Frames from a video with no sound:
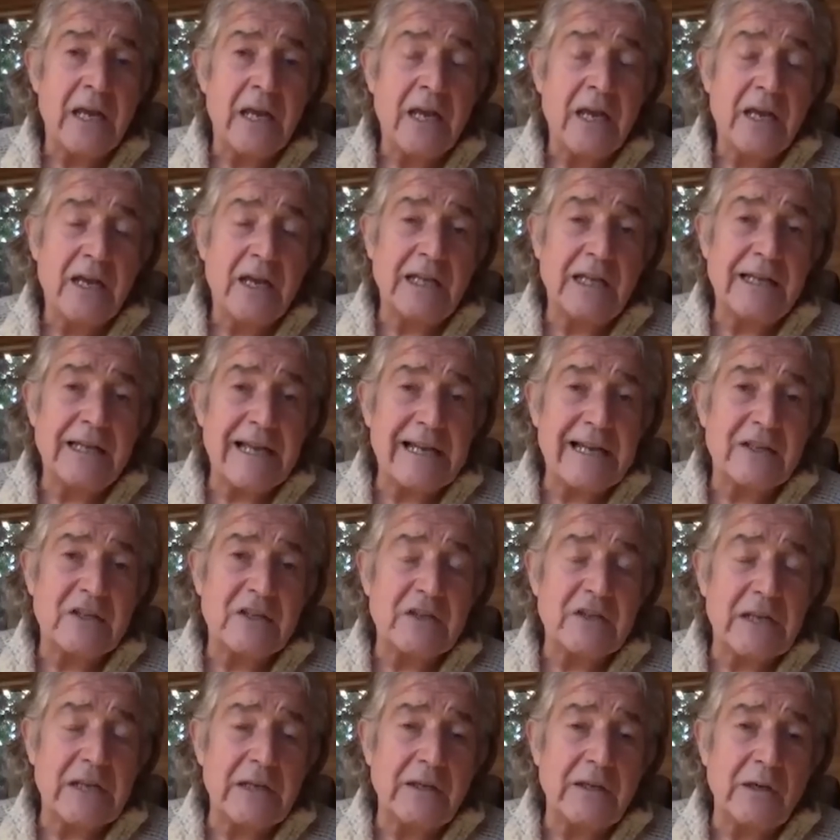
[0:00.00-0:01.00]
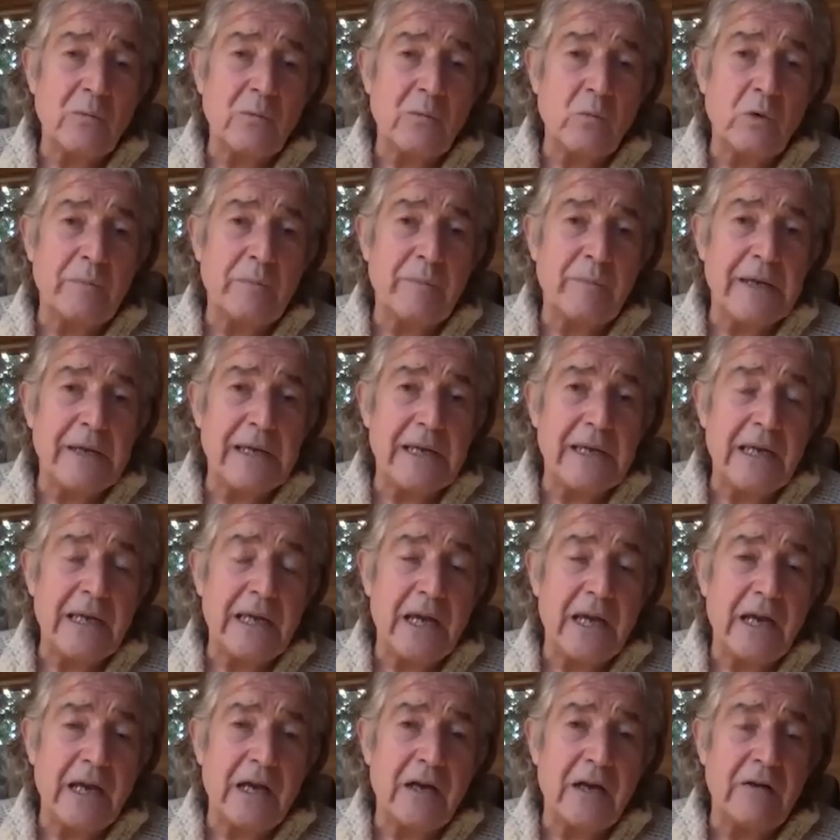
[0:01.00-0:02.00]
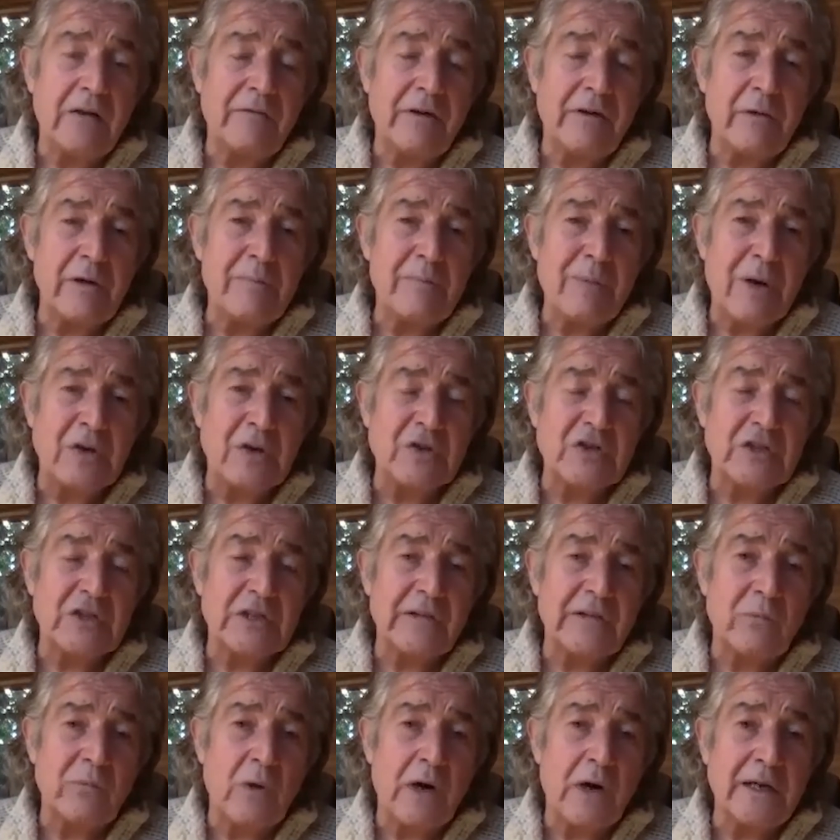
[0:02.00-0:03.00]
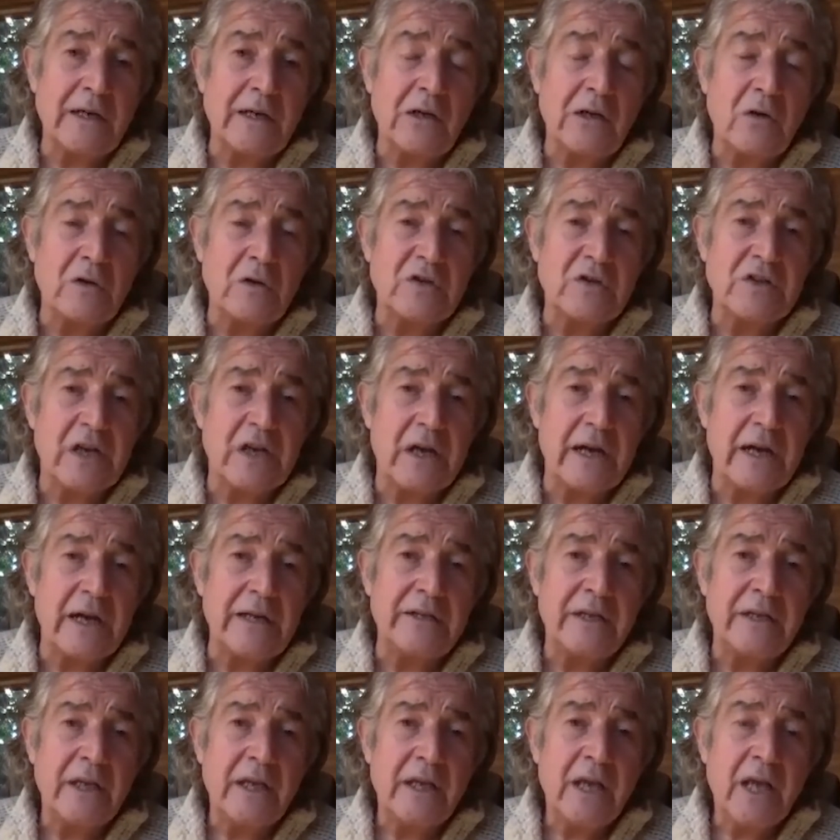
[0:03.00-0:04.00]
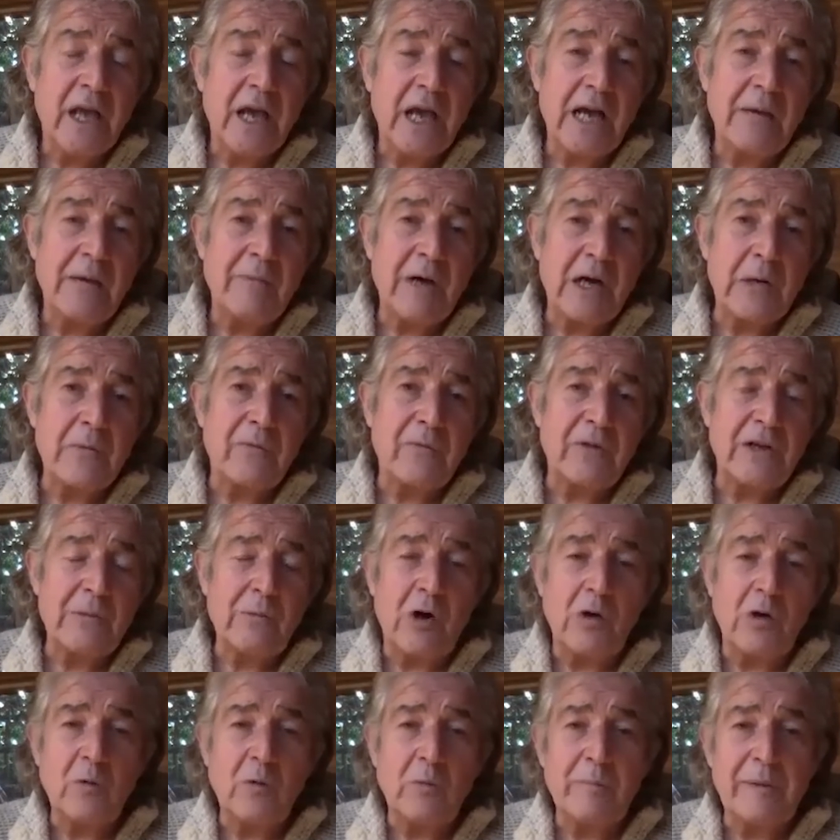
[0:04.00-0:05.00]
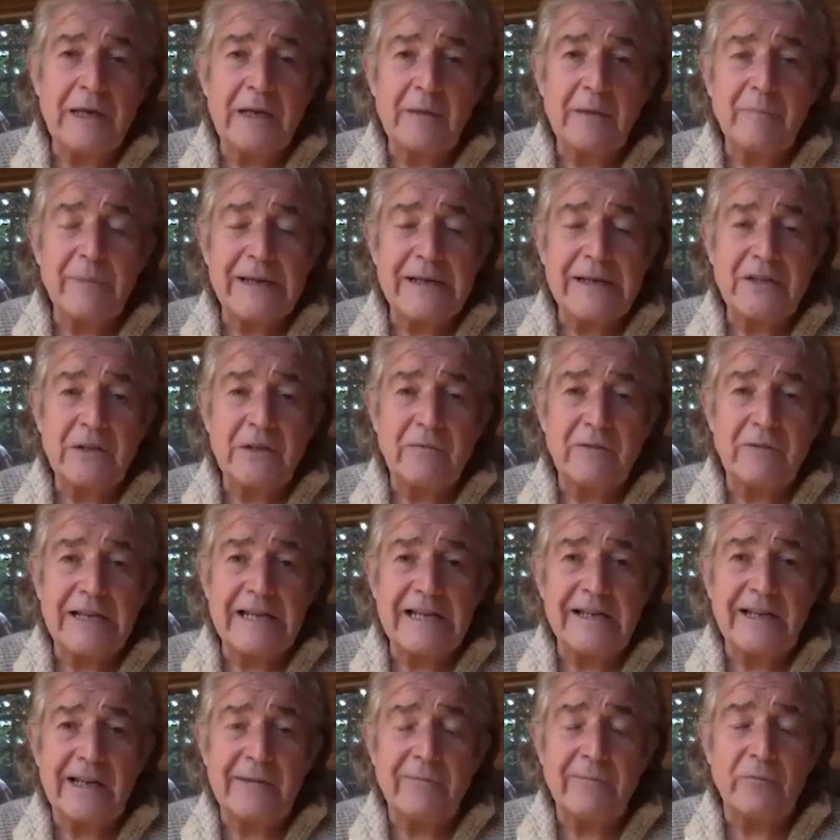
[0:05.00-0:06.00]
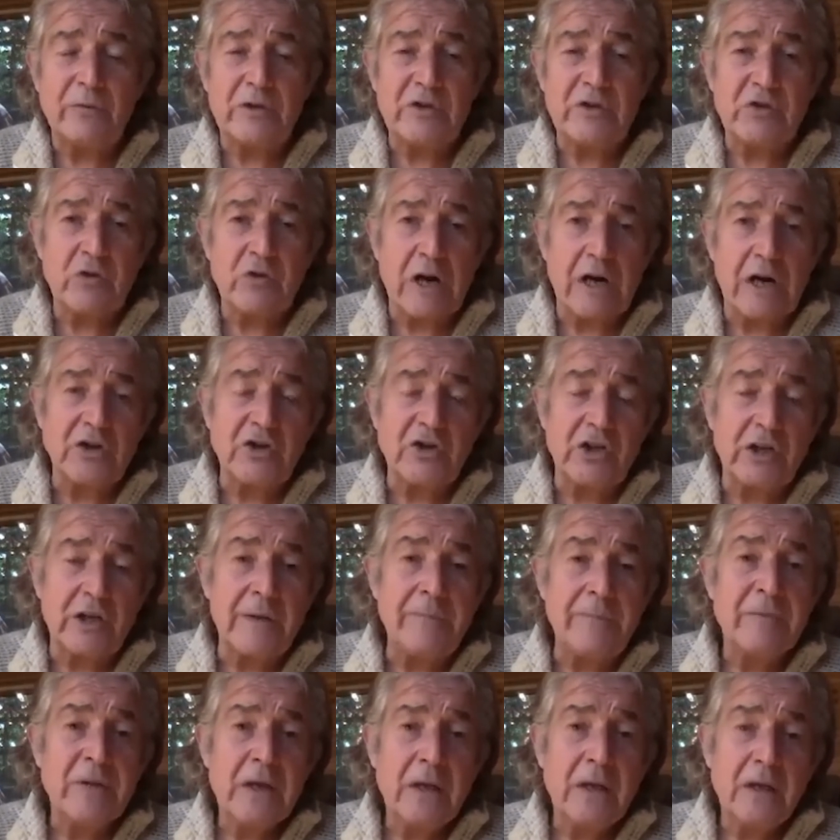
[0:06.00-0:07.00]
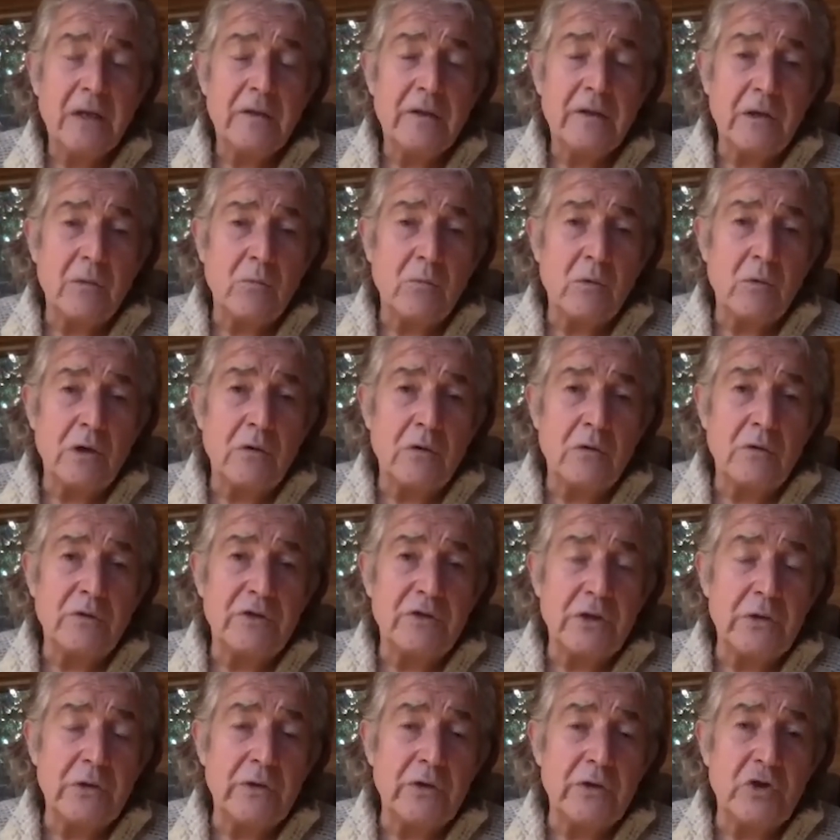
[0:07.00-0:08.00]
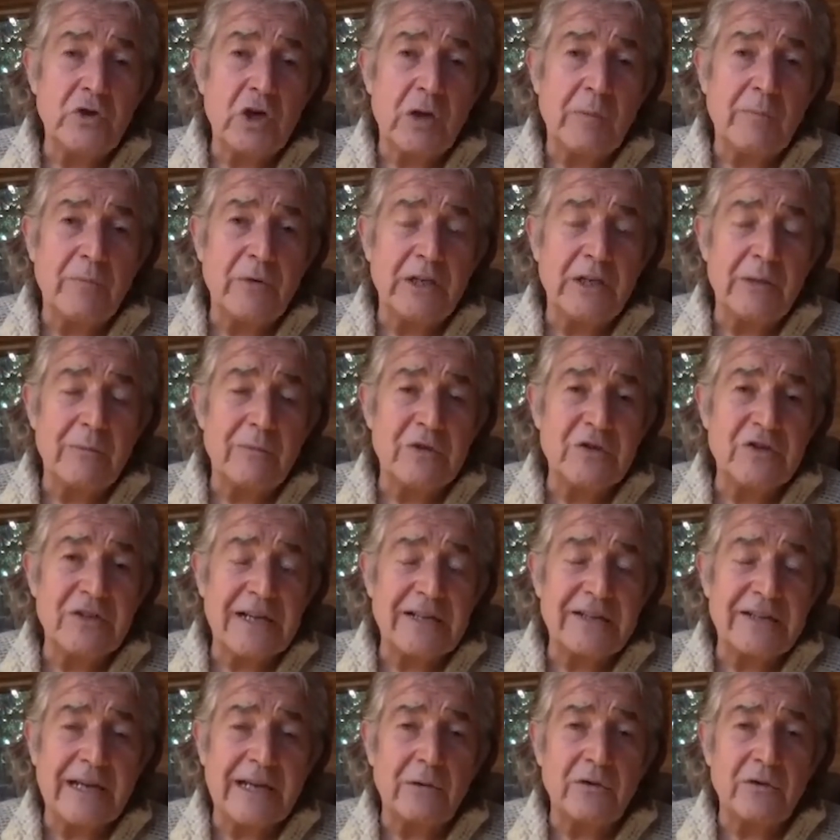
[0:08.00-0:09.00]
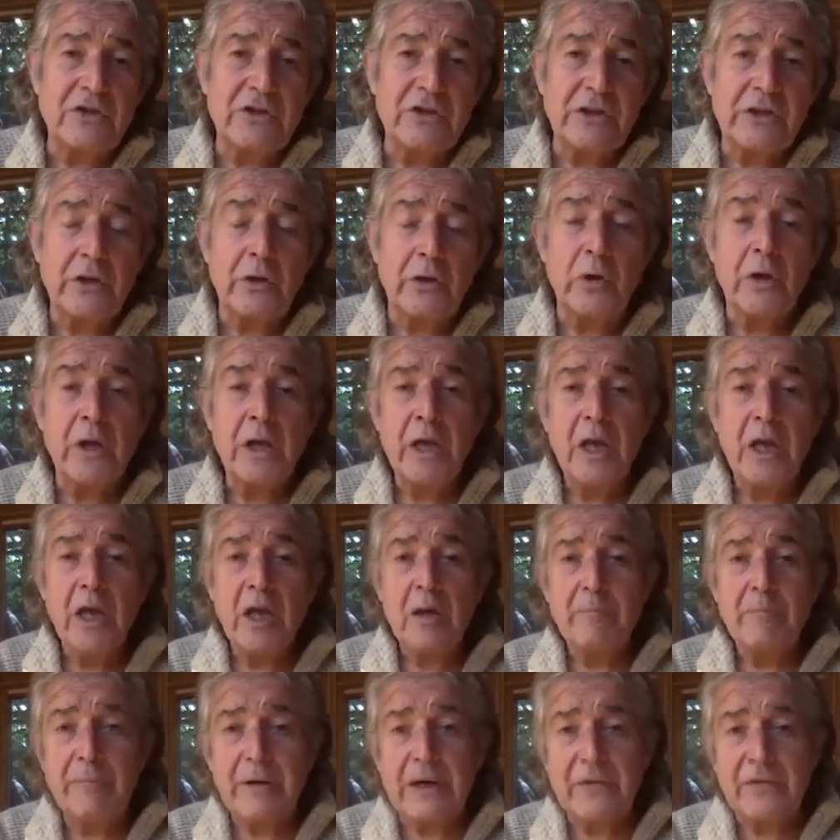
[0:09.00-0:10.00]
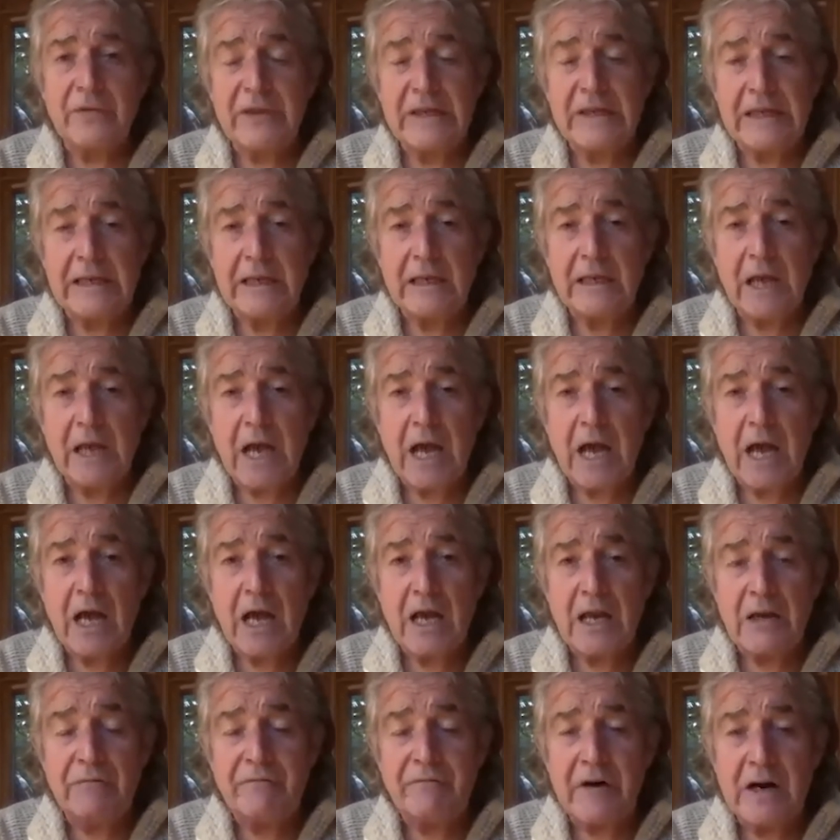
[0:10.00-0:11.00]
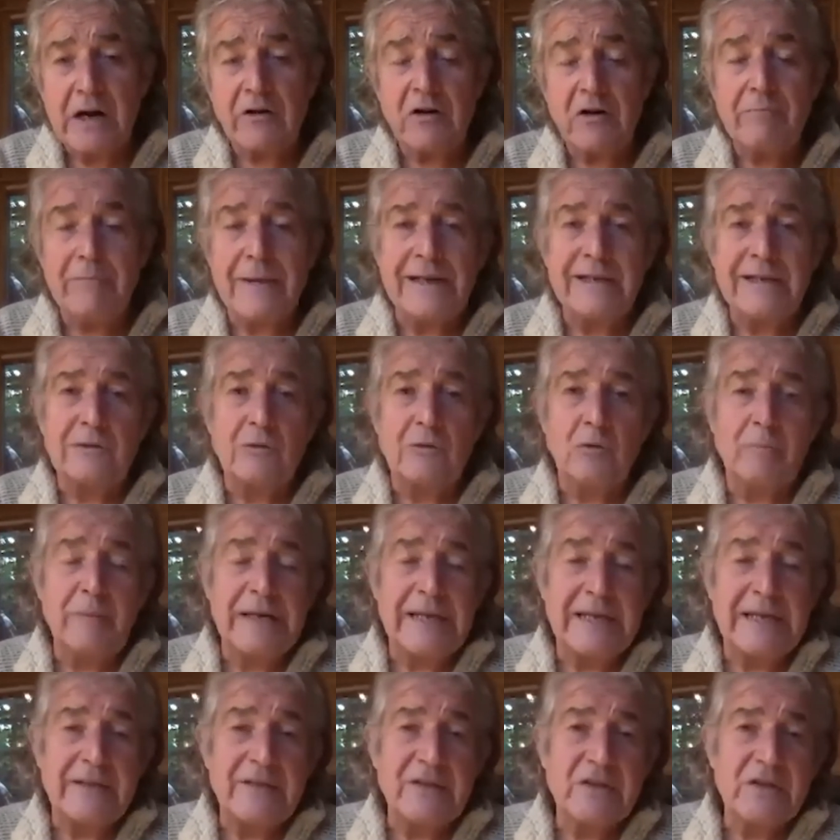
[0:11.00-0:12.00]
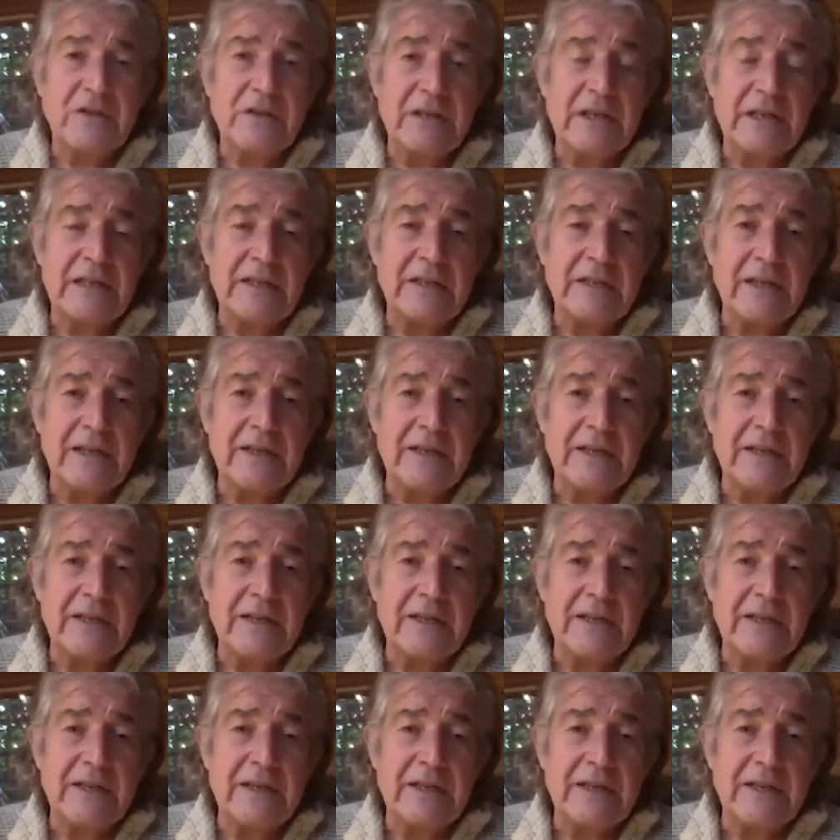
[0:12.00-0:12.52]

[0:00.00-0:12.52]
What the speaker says: a legacy that would be a very positive one, alongside hopefully what will be a piece of leading infrastructure that will do the job that it was set out to do. But the environmental piece is